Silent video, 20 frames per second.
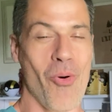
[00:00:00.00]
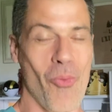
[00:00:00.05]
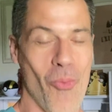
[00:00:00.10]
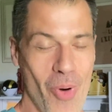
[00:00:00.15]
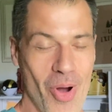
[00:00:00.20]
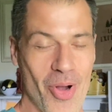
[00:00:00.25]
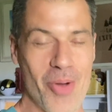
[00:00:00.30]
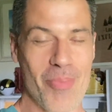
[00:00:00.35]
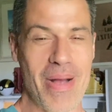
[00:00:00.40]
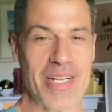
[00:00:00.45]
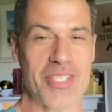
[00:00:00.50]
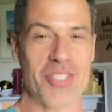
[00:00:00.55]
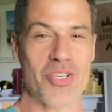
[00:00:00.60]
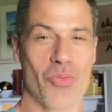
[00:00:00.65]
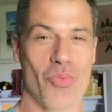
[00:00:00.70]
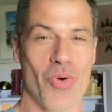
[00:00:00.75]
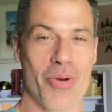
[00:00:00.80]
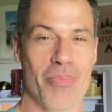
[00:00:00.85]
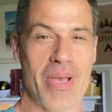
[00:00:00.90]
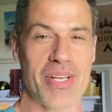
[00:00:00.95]
Welcome back to the
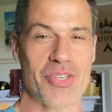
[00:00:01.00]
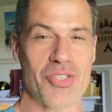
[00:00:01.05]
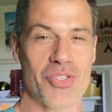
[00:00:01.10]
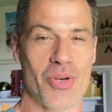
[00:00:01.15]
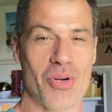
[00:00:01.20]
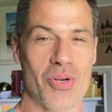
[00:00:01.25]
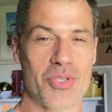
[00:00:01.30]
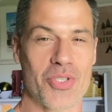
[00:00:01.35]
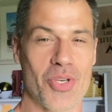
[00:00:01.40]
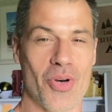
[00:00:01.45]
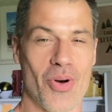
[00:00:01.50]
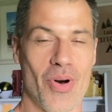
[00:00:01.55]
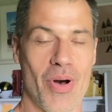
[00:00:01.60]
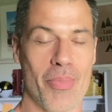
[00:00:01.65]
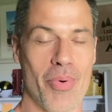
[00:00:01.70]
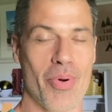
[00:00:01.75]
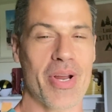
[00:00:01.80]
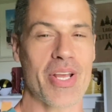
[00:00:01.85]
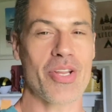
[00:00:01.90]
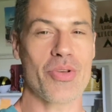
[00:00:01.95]
One Man Show. So I'm
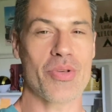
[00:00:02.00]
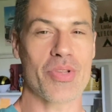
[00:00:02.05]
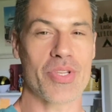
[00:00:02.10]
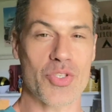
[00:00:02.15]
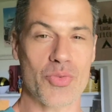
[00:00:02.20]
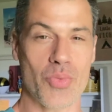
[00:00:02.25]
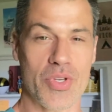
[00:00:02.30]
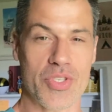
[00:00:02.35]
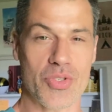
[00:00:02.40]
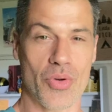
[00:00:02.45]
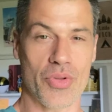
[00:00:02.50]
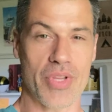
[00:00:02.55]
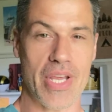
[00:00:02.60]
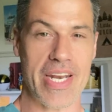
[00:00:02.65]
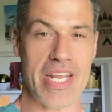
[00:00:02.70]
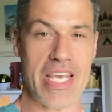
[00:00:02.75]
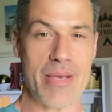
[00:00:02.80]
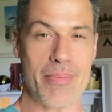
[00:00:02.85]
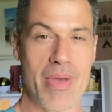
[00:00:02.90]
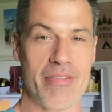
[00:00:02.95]
bringing you this What Sold
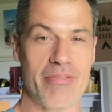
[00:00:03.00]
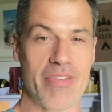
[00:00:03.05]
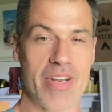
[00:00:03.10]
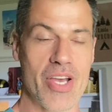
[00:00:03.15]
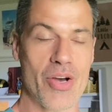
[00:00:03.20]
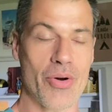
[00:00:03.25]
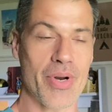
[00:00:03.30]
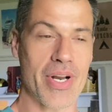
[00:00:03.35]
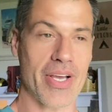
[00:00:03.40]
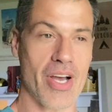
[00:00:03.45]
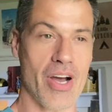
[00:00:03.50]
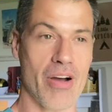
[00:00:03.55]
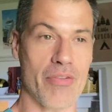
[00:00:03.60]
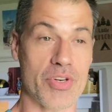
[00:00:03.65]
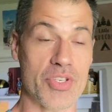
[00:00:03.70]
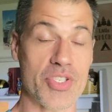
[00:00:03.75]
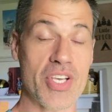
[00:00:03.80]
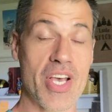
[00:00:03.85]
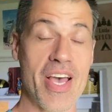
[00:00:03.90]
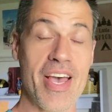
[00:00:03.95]
on eBay video, and it
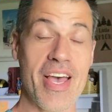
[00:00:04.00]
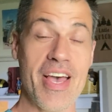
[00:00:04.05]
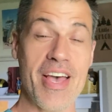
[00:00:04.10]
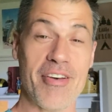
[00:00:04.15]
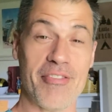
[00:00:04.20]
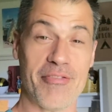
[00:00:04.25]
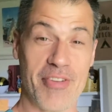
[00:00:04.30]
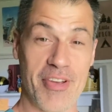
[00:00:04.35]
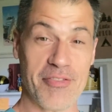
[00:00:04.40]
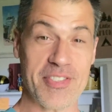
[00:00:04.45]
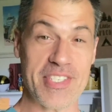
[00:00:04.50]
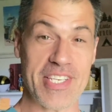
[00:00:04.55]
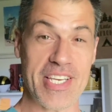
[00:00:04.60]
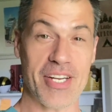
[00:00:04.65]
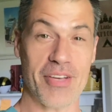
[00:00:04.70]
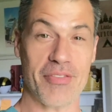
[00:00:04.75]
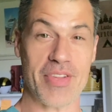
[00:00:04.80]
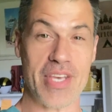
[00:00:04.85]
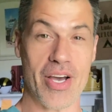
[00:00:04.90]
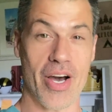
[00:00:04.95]
covers 15
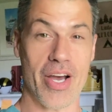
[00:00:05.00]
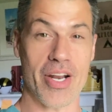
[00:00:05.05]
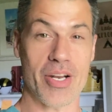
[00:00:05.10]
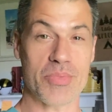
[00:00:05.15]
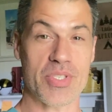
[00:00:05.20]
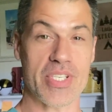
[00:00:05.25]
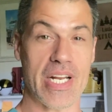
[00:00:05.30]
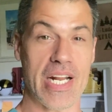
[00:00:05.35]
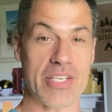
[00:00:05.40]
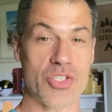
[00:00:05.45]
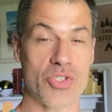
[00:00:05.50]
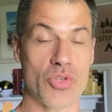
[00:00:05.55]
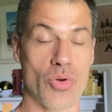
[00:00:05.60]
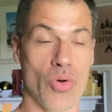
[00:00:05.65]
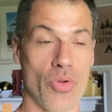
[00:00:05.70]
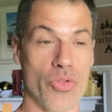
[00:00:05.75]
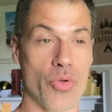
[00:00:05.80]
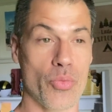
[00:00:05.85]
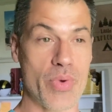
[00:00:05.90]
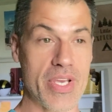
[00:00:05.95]
of the items that I
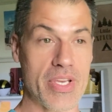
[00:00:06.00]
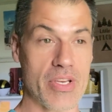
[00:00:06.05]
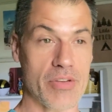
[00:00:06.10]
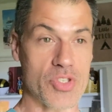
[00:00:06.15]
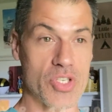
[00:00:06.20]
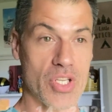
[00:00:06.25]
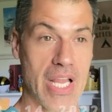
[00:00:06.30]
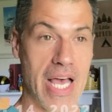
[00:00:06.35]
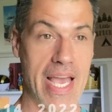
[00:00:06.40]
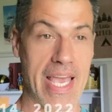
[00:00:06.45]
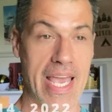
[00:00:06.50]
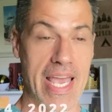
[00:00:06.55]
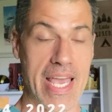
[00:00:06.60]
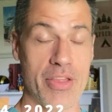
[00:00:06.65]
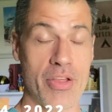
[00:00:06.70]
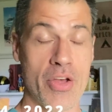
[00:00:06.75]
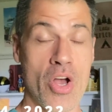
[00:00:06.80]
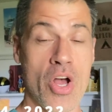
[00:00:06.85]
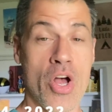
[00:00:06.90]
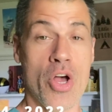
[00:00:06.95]
sold the week of July
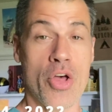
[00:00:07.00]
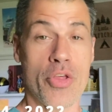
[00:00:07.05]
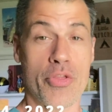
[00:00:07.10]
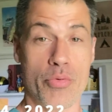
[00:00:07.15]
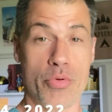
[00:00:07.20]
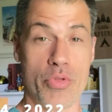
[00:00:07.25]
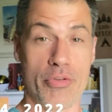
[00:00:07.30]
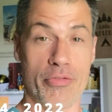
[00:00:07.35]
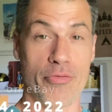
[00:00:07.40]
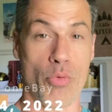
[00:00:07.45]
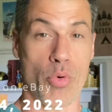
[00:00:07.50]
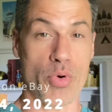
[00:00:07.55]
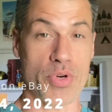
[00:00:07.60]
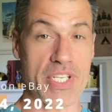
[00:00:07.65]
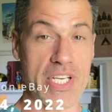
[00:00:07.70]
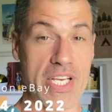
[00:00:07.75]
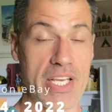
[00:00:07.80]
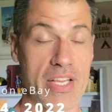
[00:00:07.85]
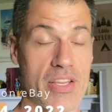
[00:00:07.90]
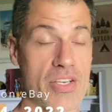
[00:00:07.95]
8th through the
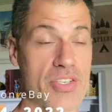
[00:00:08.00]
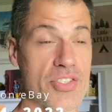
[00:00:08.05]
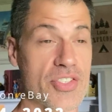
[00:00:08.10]
14th.